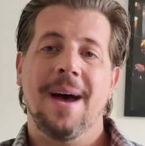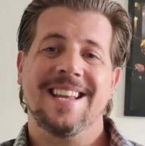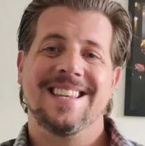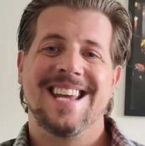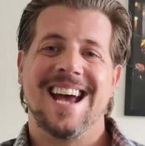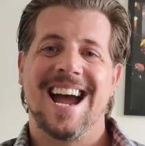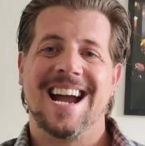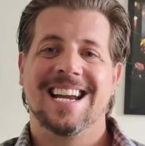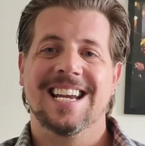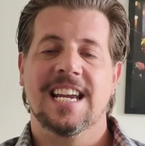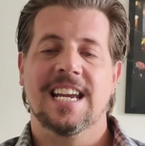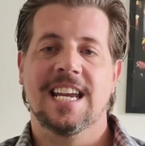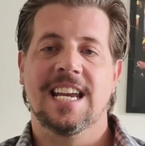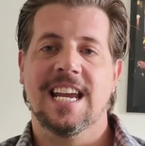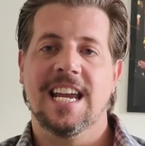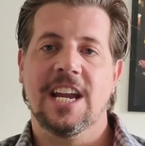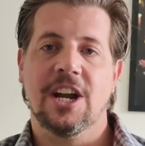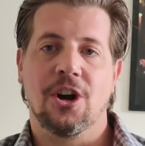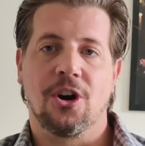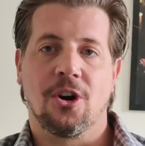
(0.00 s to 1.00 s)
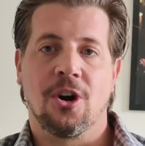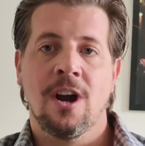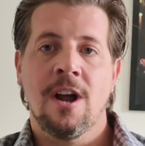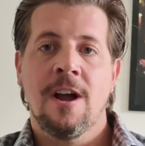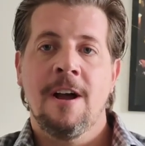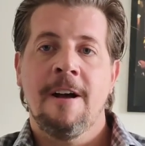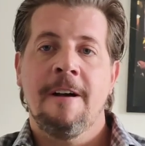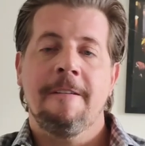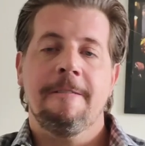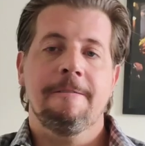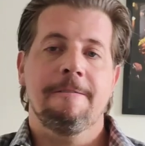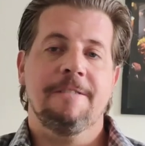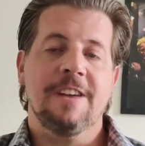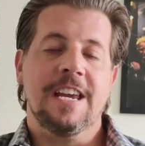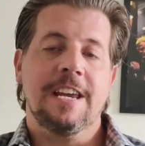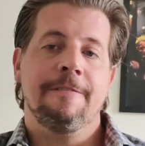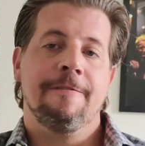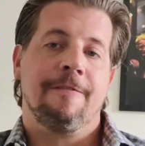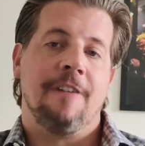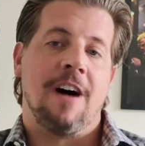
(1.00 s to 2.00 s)
PETAC Gear
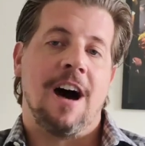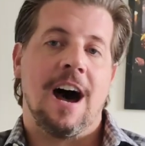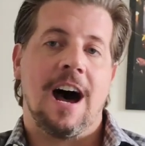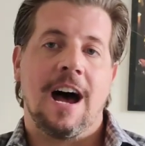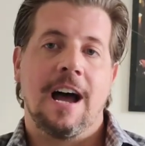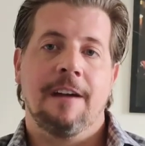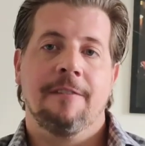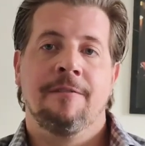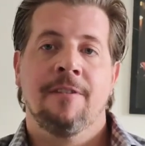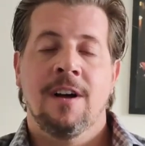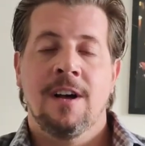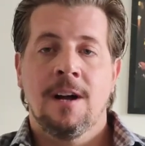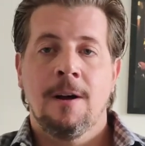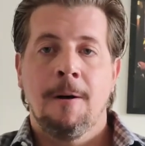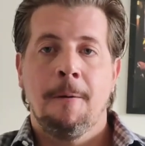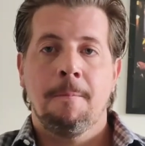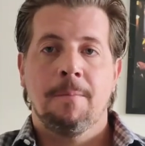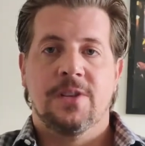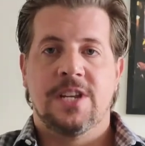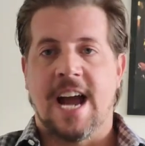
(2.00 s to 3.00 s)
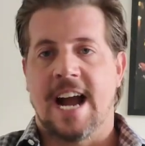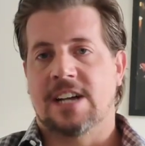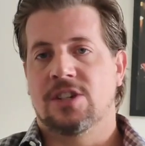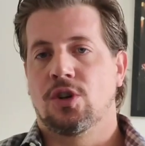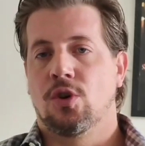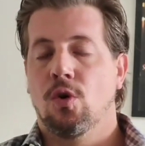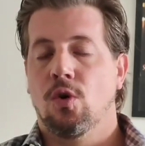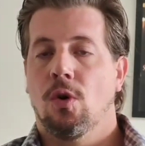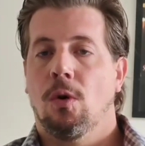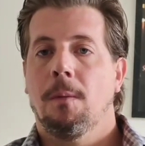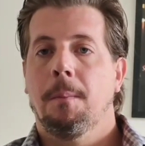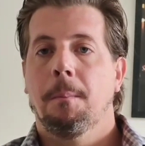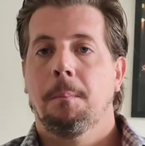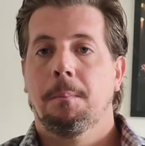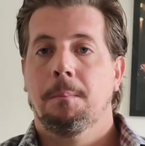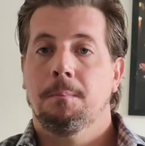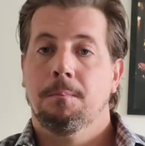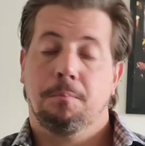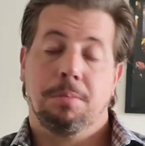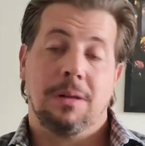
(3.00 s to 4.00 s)
V5 tactical
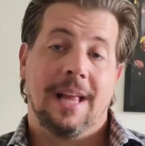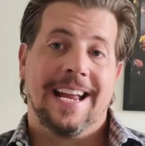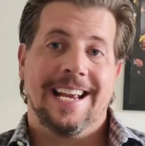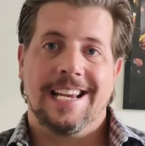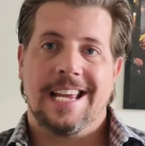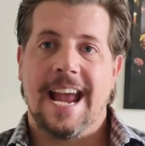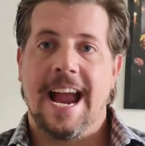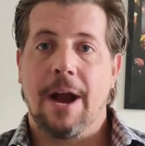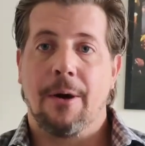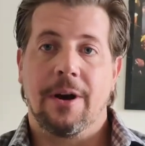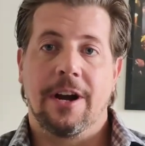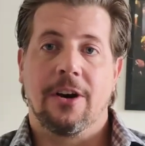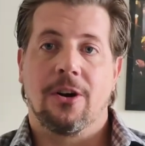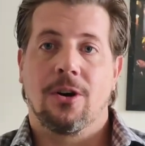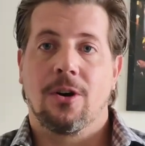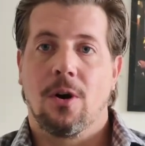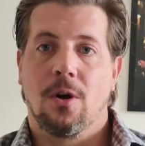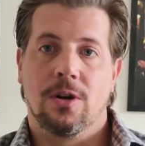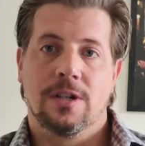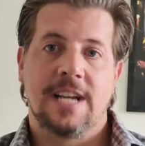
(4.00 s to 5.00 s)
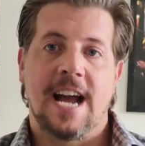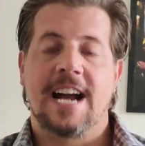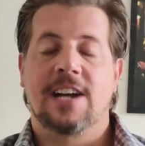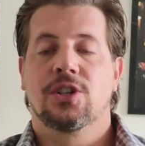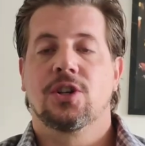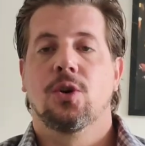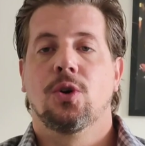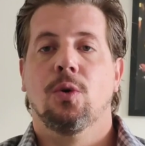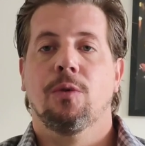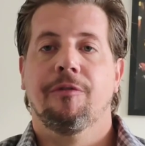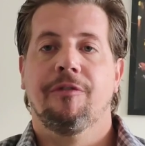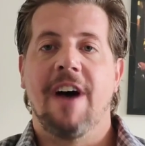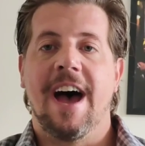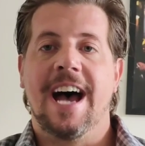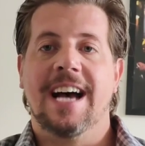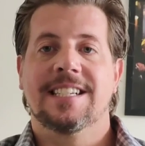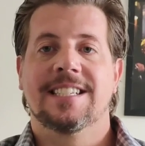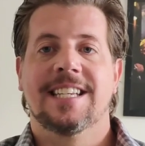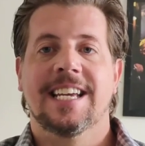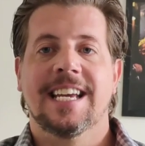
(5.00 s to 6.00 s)
plate carrier or tactical
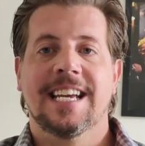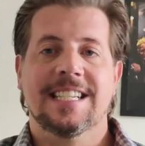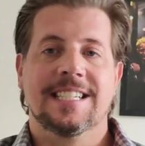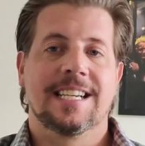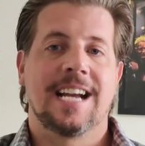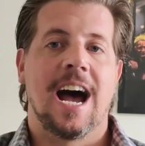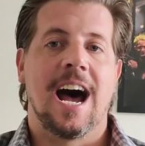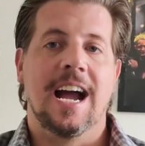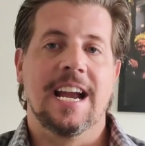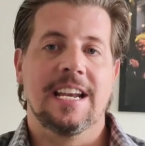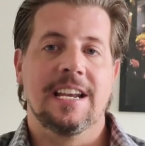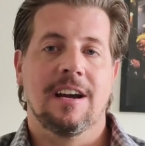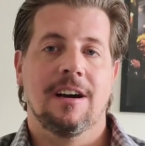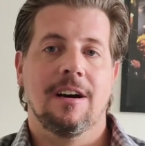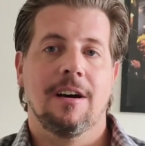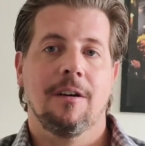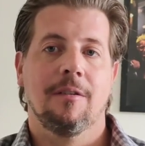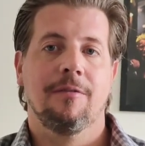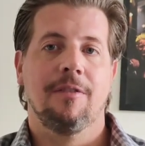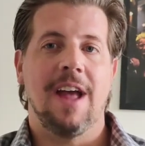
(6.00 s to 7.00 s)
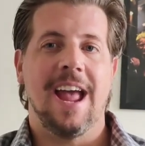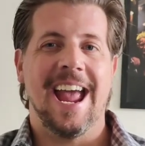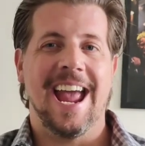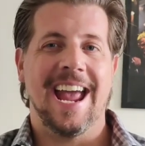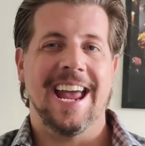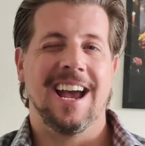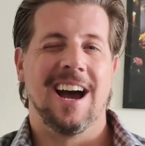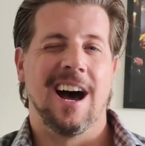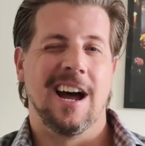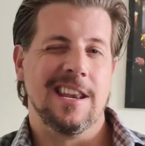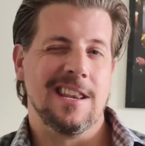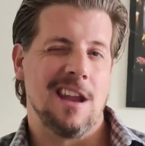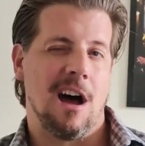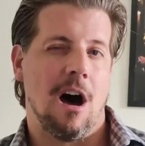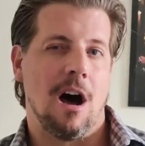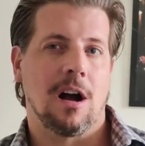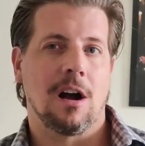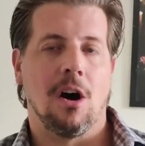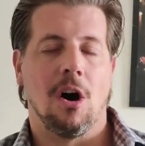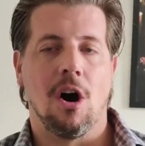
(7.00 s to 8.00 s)
vest. It's kind of a uh,
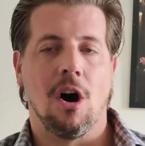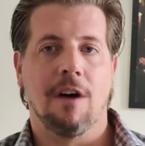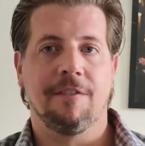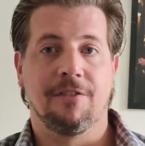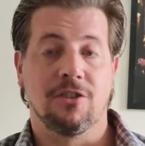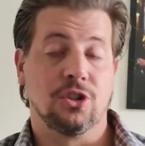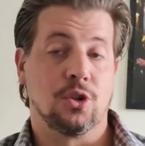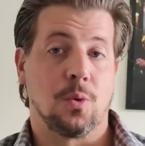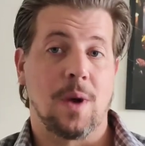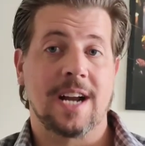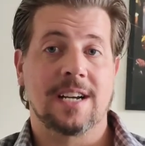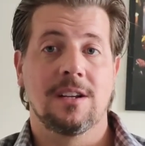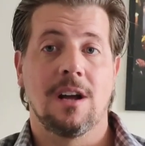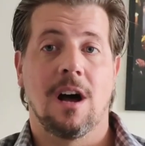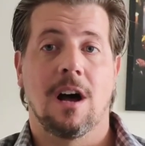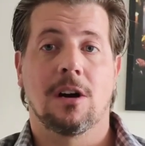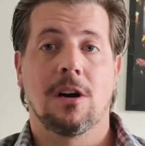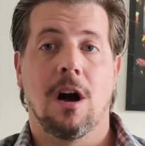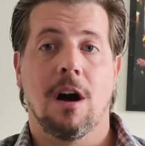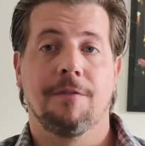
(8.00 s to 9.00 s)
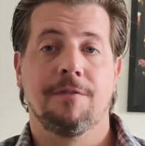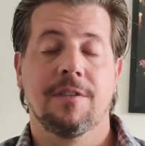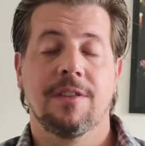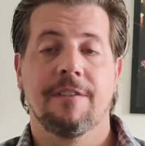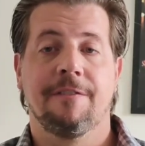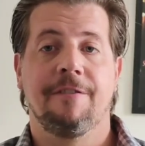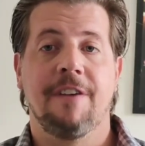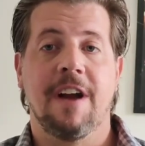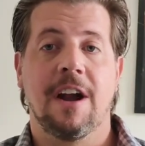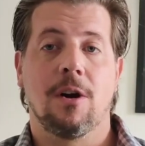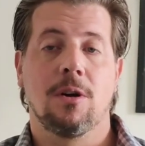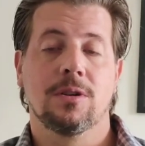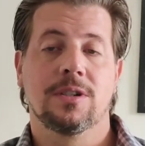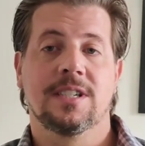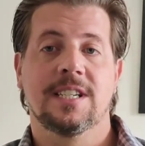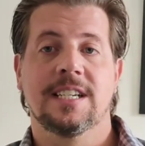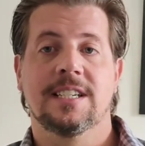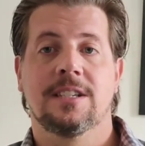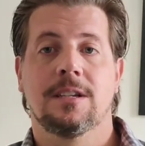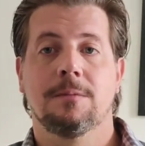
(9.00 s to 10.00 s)
knockoff or direct knockoff of the Ferro
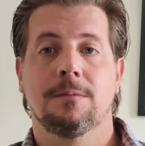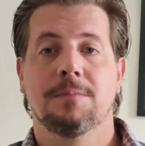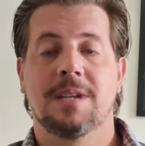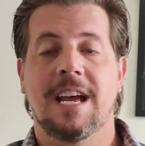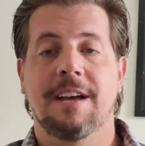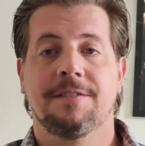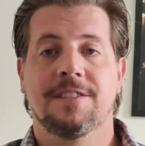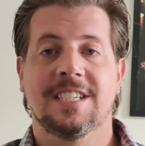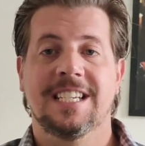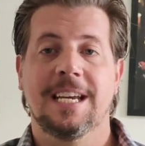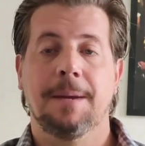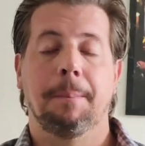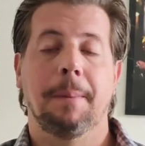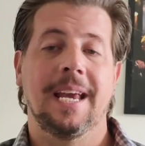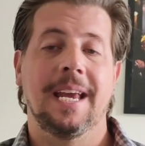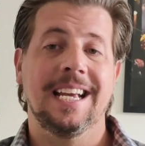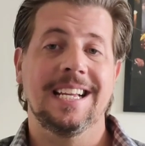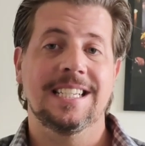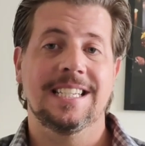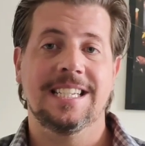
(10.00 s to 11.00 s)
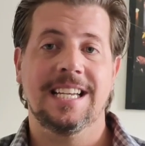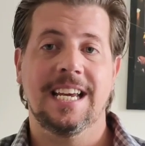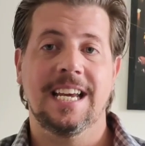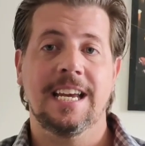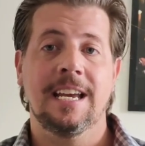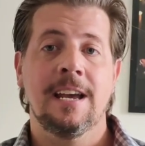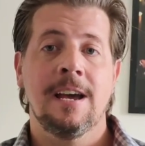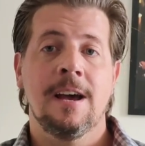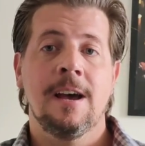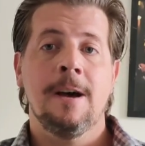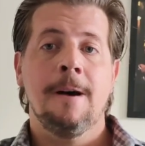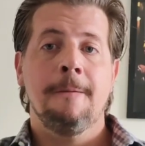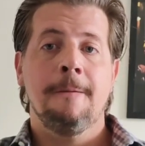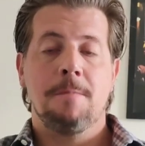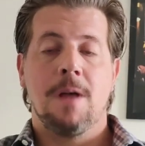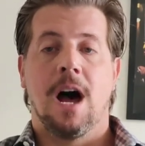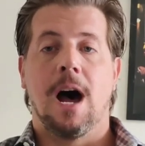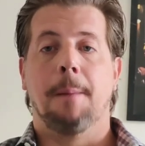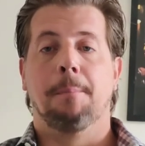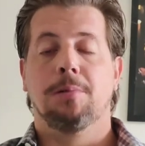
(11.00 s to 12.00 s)
Systems FCPC
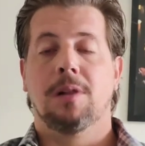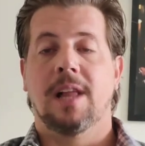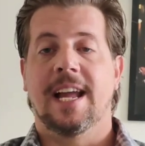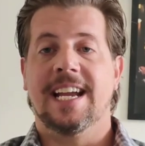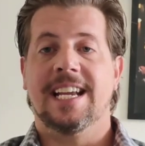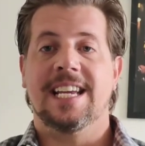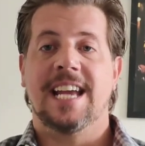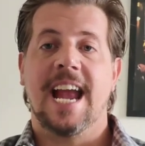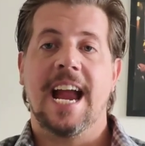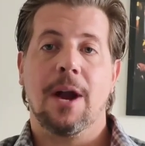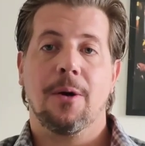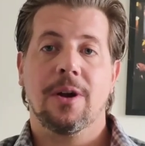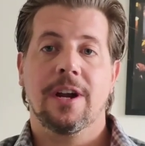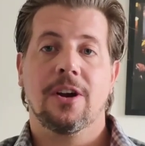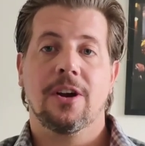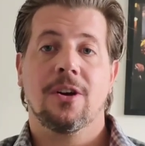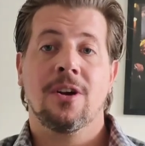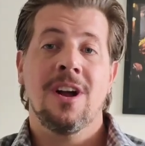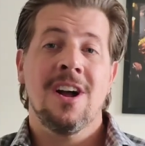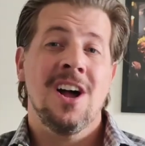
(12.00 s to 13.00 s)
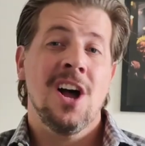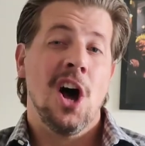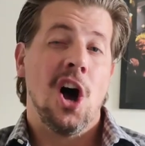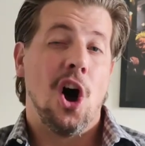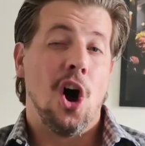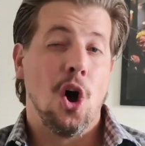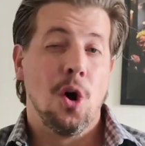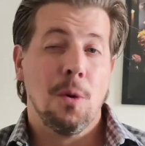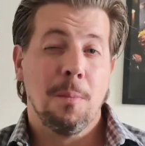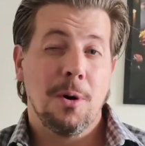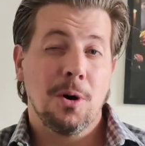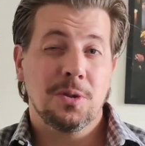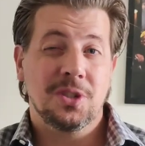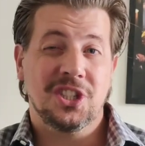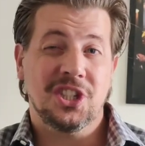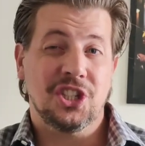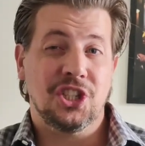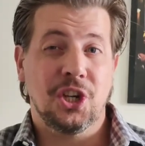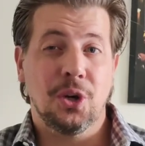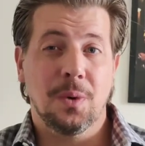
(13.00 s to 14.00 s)
uh, plate carrier,
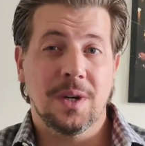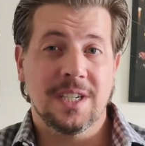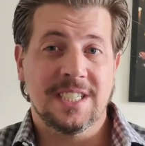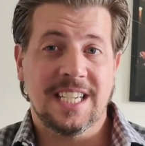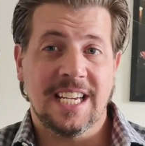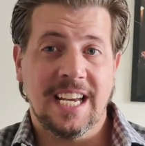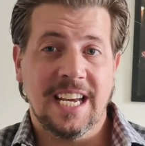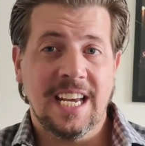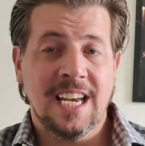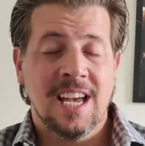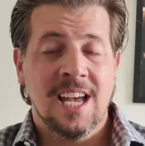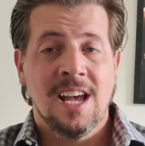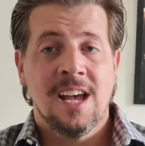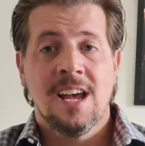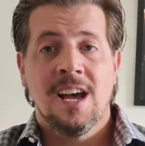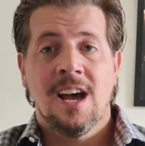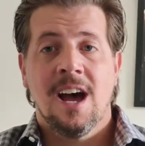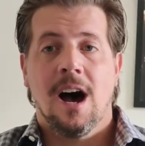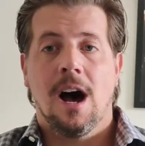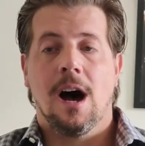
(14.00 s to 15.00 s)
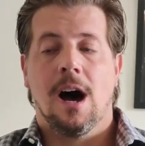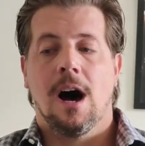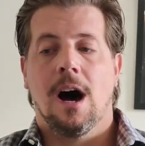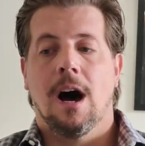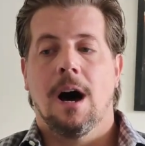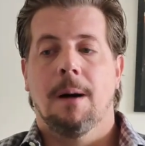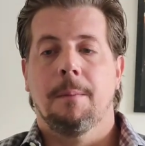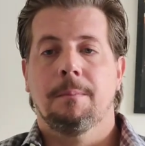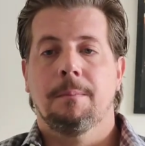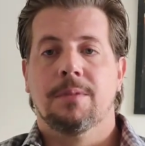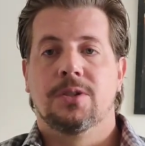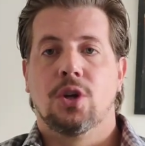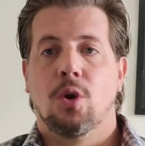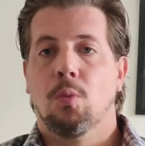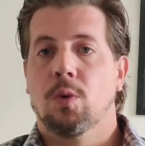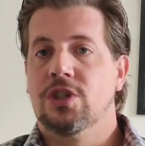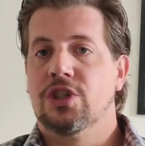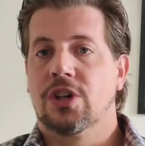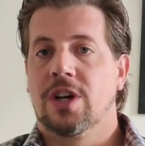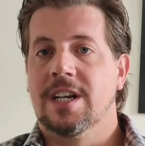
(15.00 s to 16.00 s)
almost to a T. Um, so
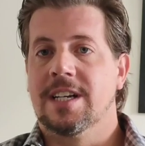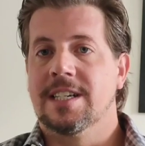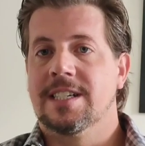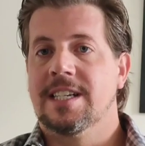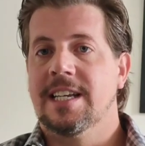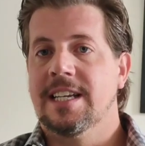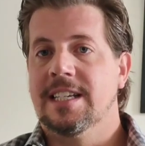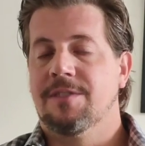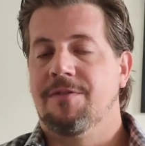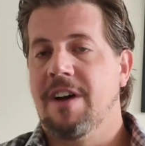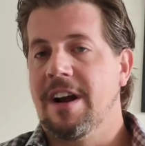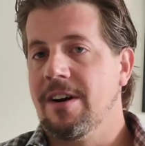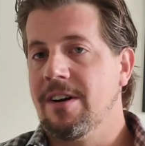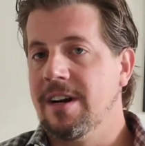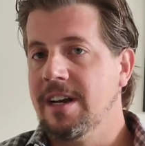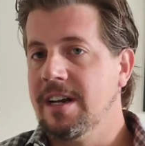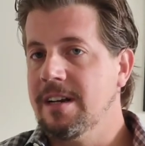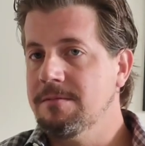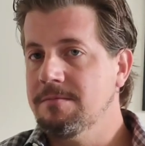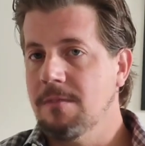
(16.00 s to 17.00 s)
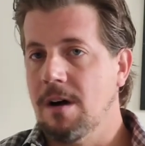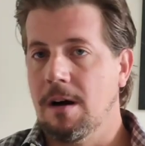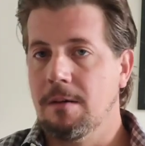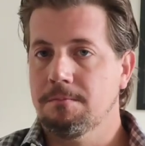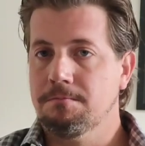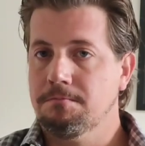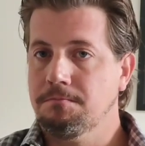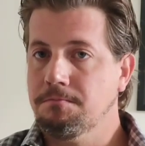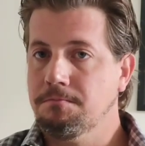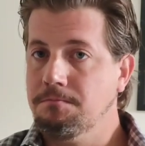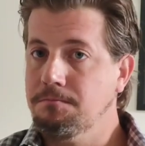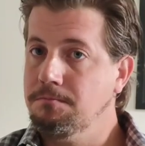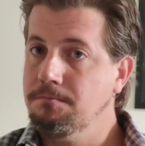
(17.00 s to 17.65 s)
what you're going to see is very um,